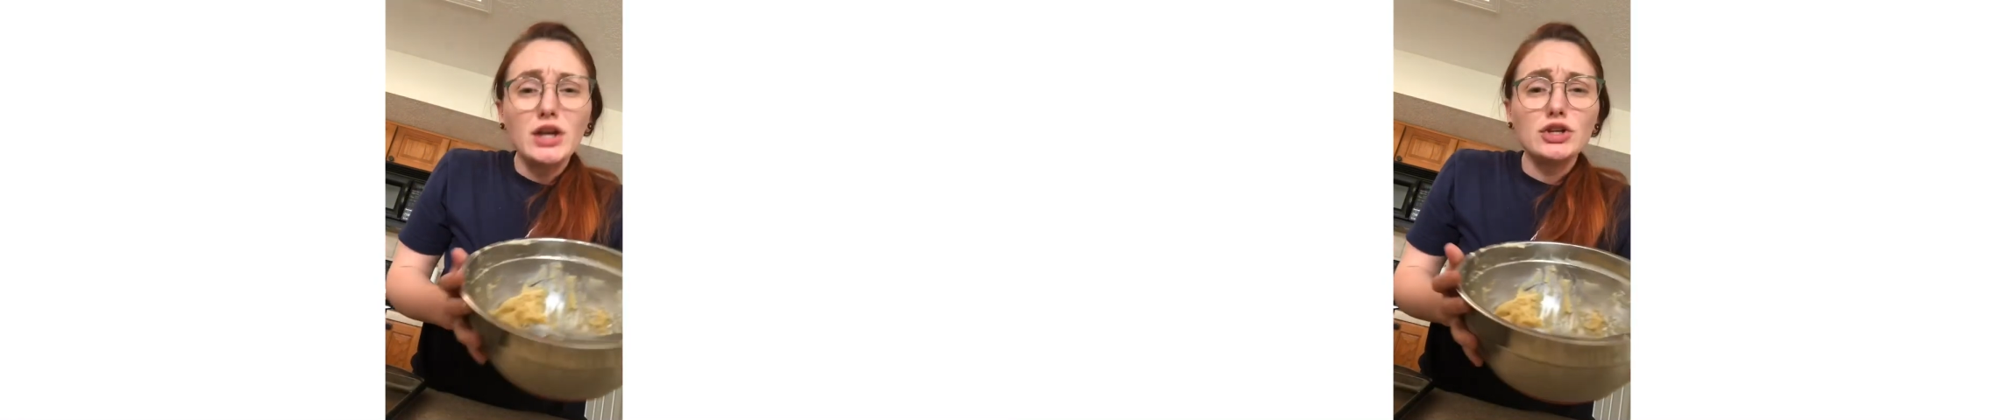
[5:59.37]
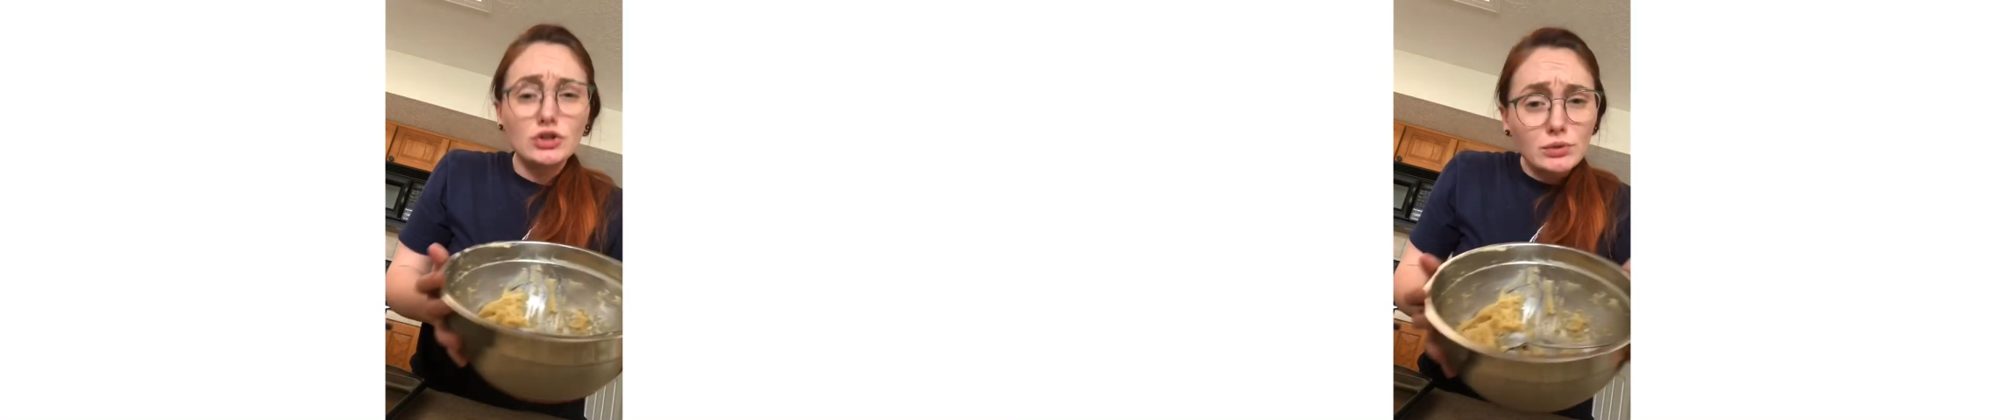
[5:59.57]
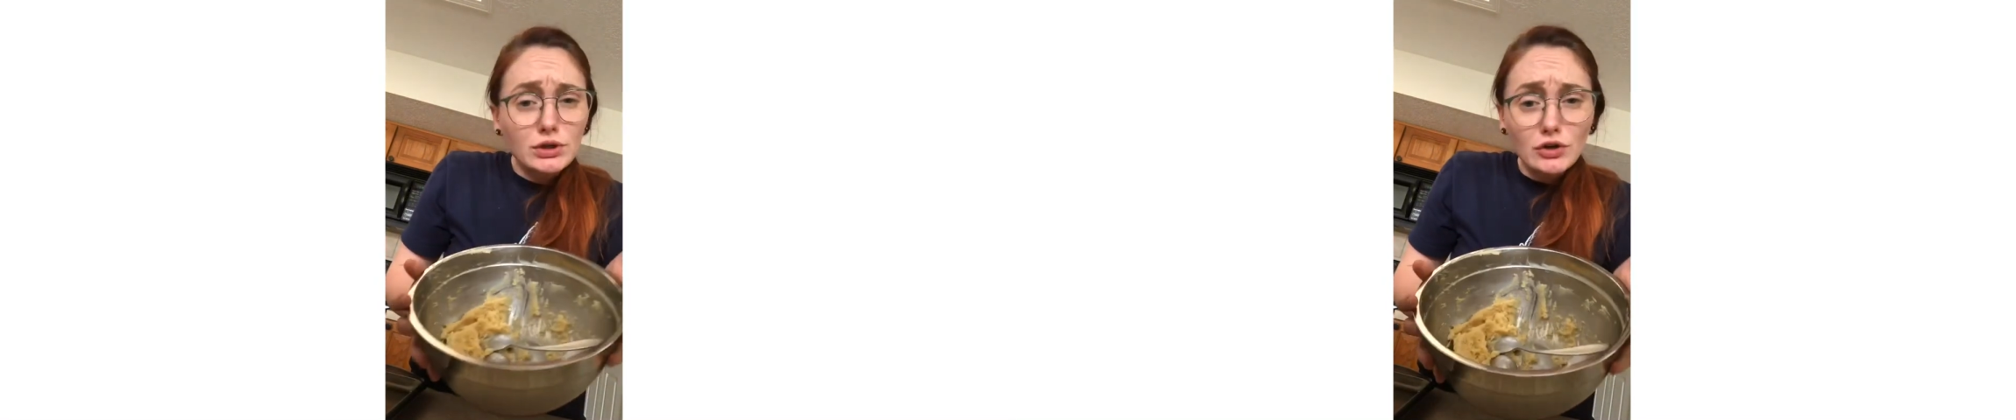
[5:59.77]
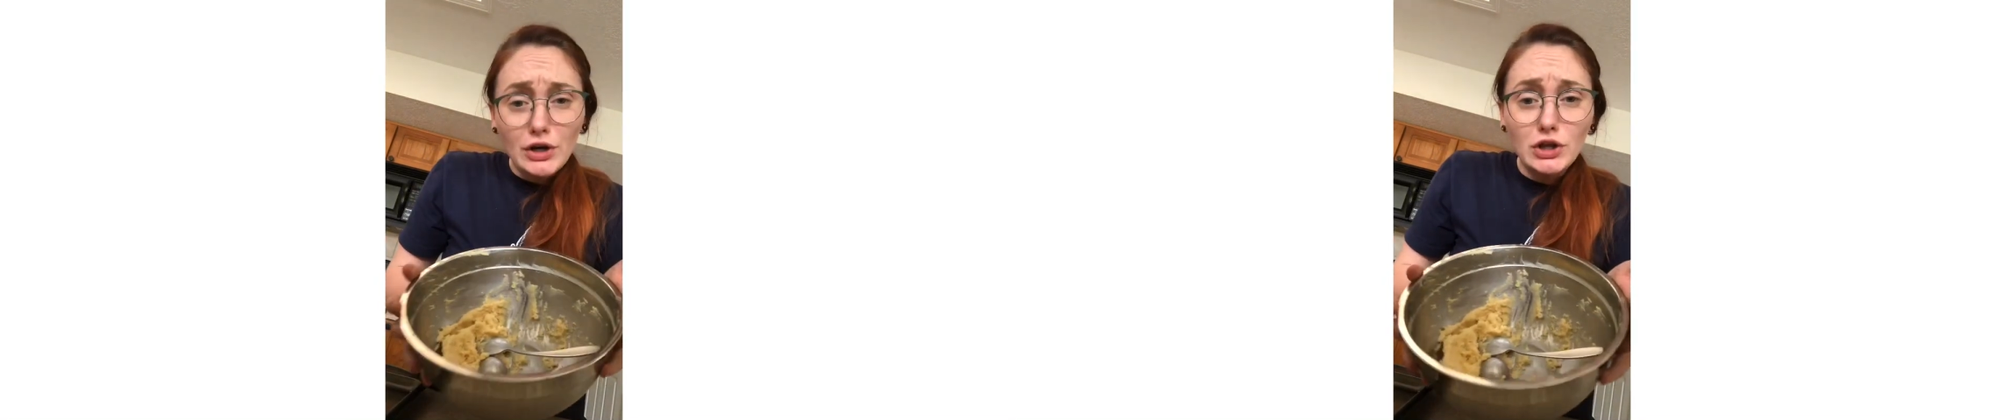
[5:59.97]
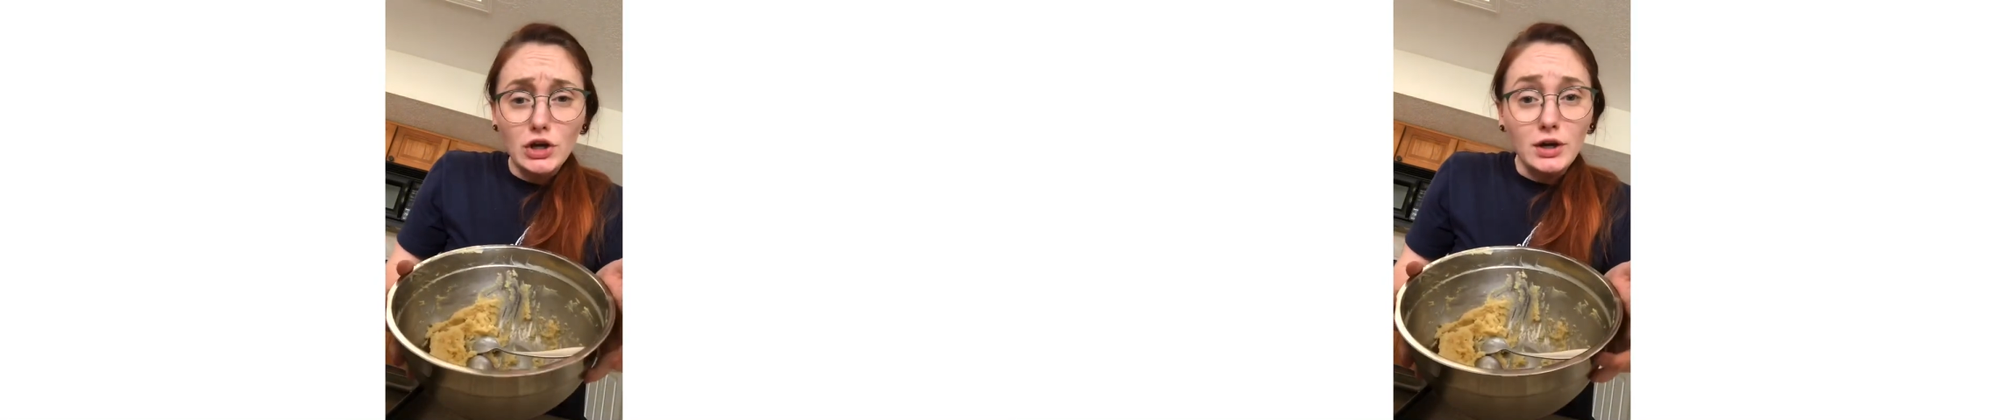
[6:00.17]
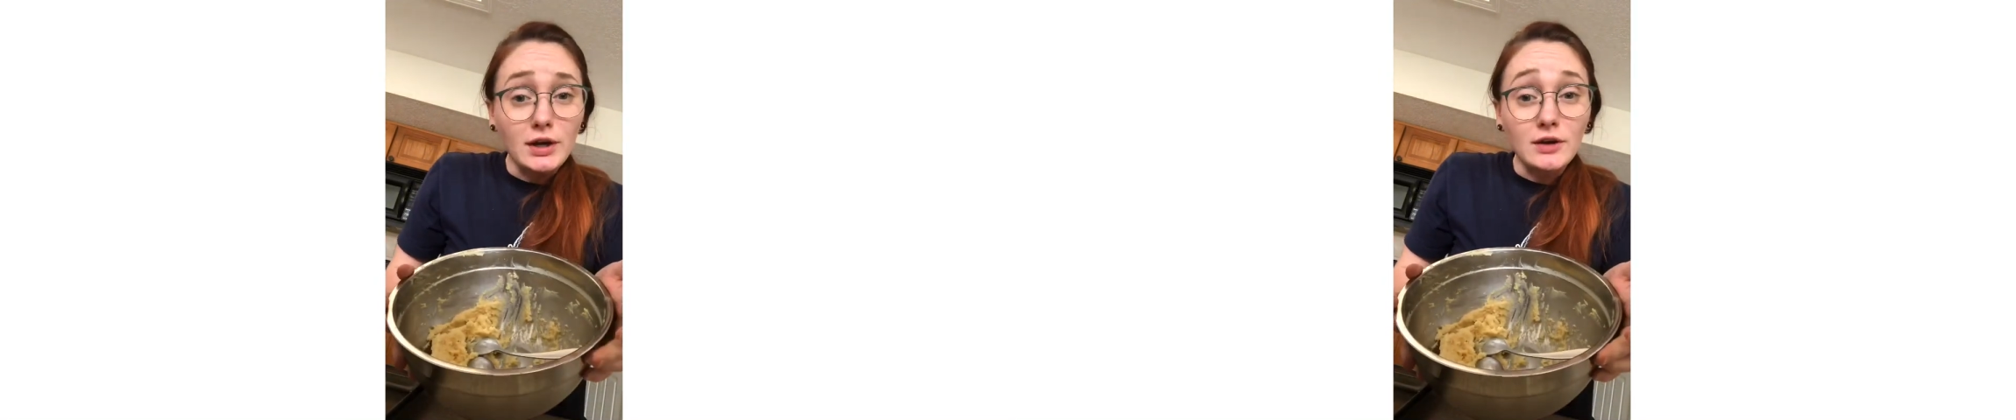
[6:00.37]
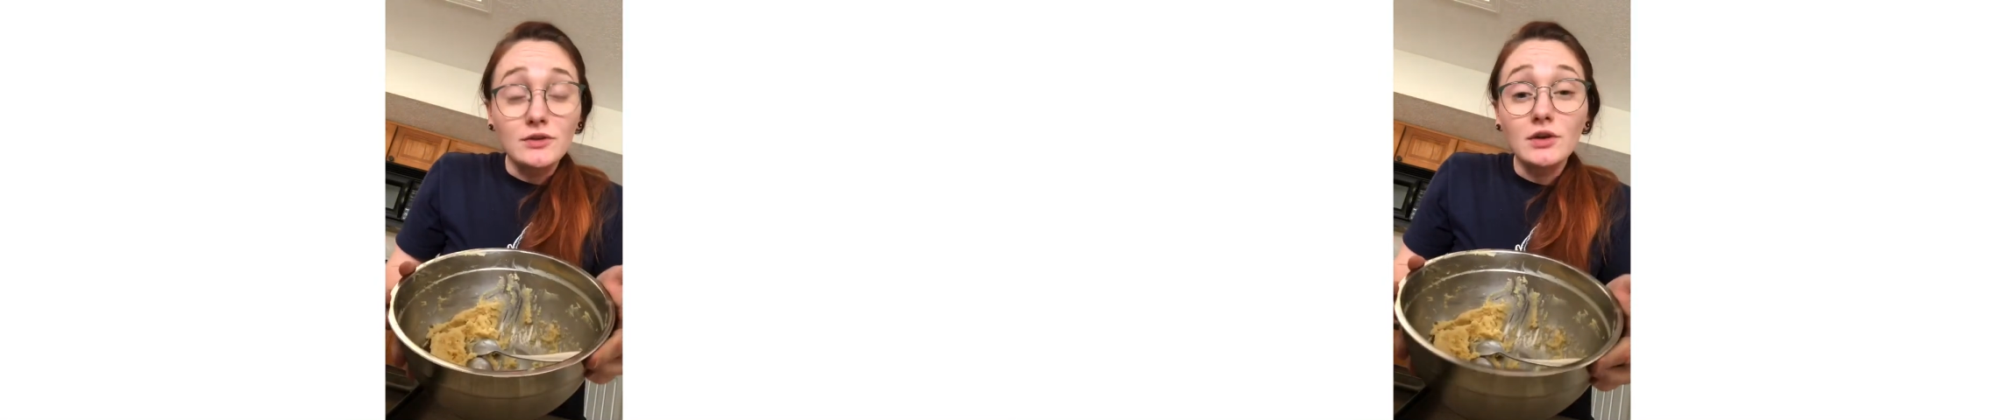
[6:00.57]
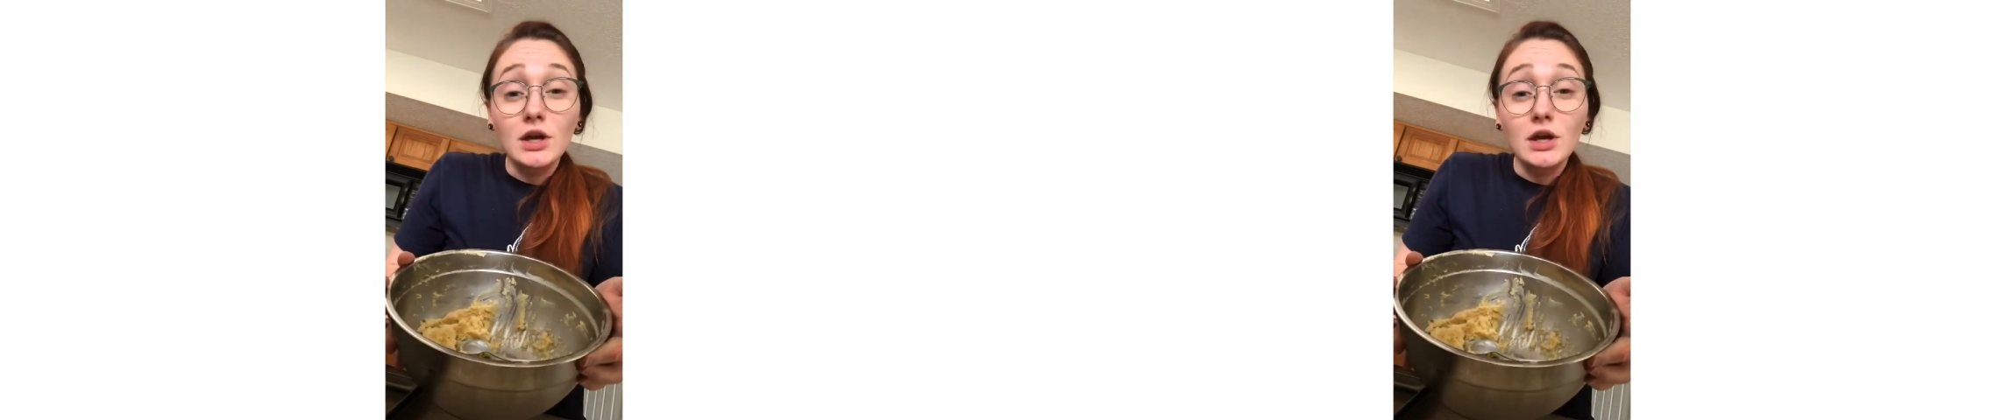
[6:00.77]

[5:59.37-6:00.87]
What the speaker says: you don't want to crowd the cookies,